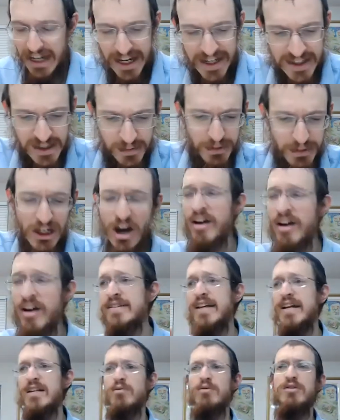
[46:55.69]
And to be
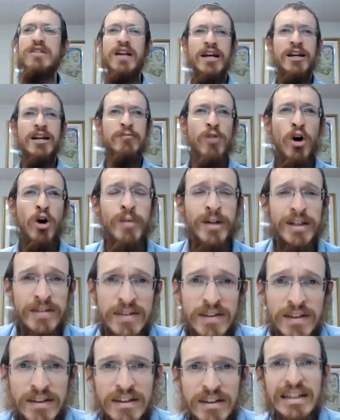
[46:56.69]
honest, as we'll say in a
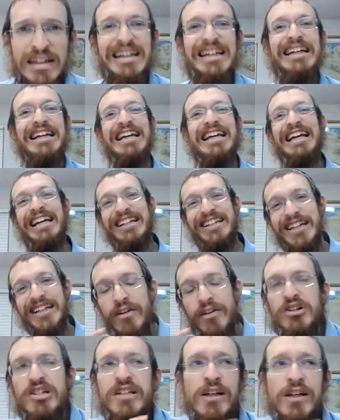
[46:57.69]
moment, each and
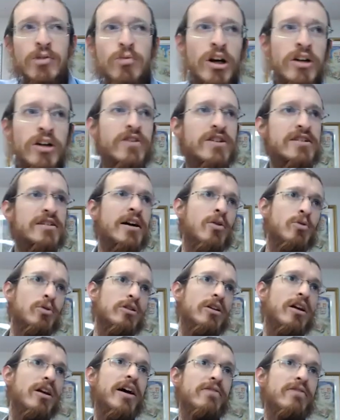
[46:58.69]
every single one of us in our
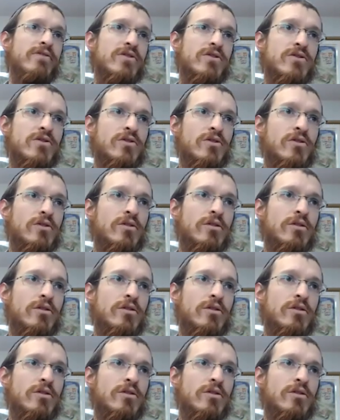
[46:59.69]
lives,